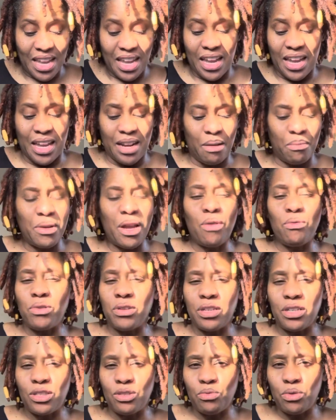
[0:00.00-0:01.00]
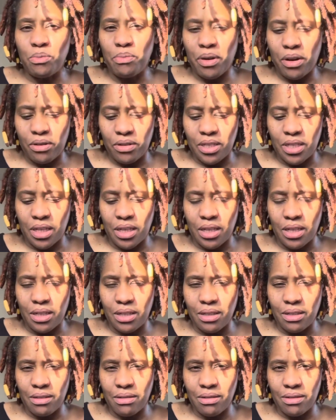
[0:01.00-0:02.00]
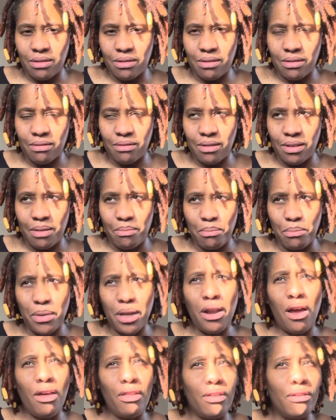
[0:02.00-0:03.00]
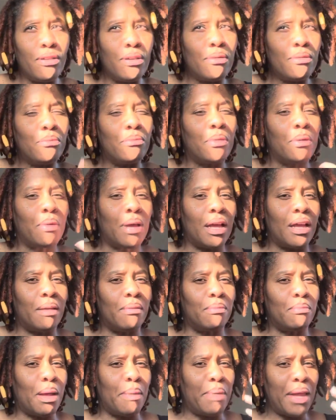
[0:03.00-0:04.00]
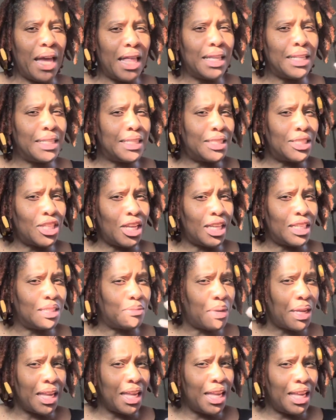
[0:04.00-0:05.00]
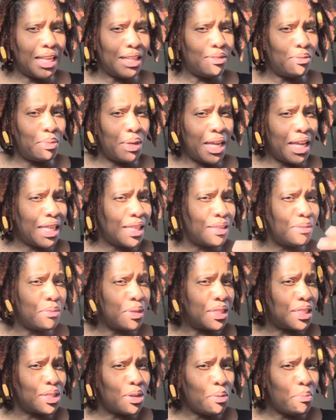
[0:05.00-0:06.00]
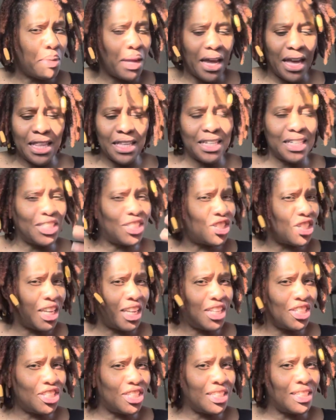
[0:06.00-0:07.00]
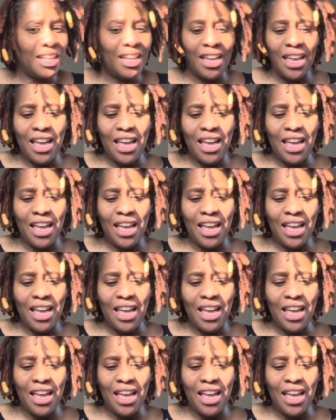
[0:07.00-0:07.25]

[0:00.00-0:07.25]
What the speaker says: And I'm not really a sweet person, but although my palette is changing, my candle palette, my soap palette is changing.